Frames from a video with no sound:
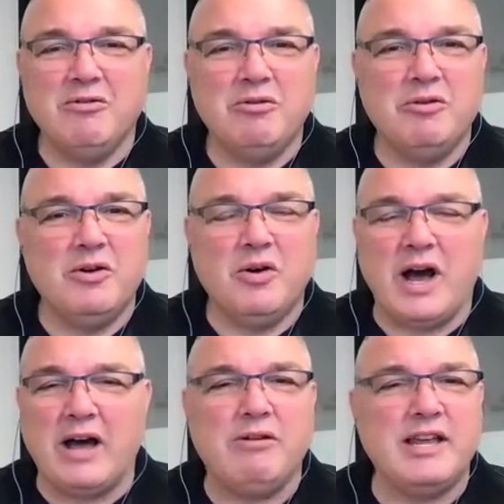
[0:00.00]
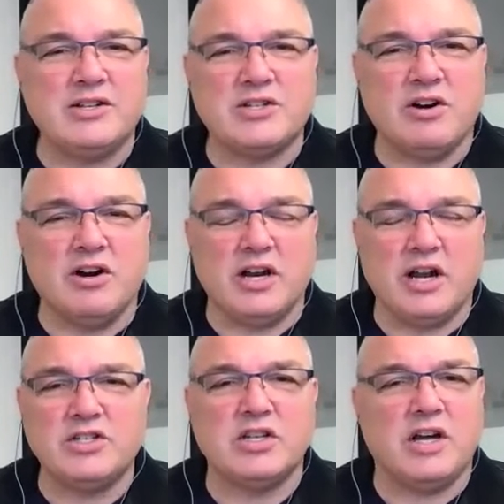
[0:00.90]
Well, how do I get
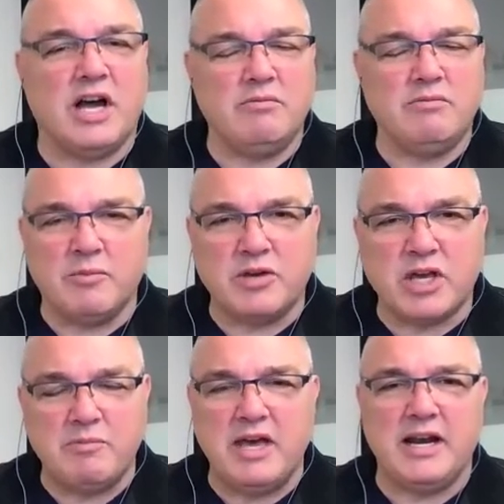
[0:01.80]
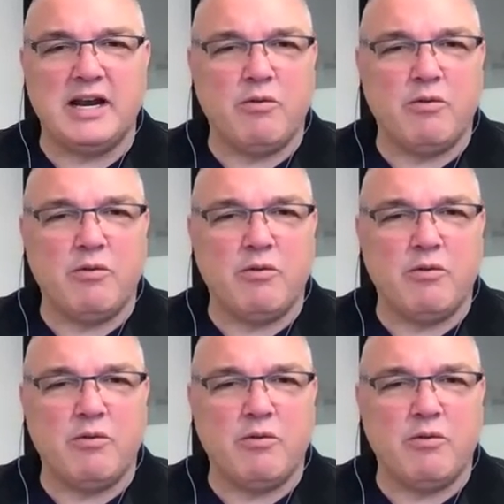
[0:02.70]
started? I'm committed.